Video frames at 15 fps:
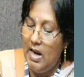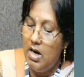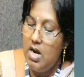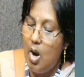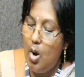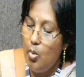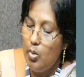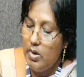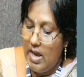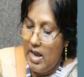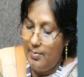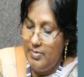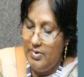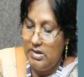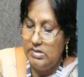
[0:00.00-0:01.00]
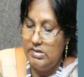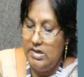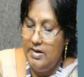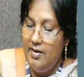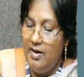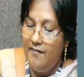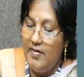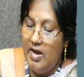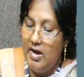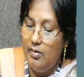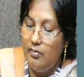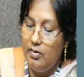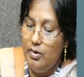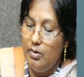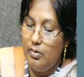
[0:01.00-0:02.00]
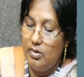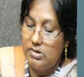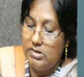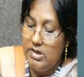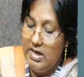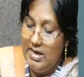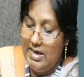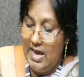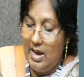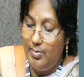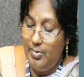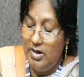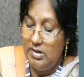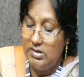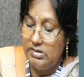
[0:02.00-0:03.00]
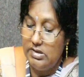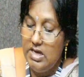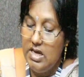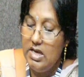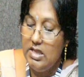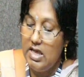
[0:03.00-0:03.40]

Now capital C, whenever you are seeing capital C,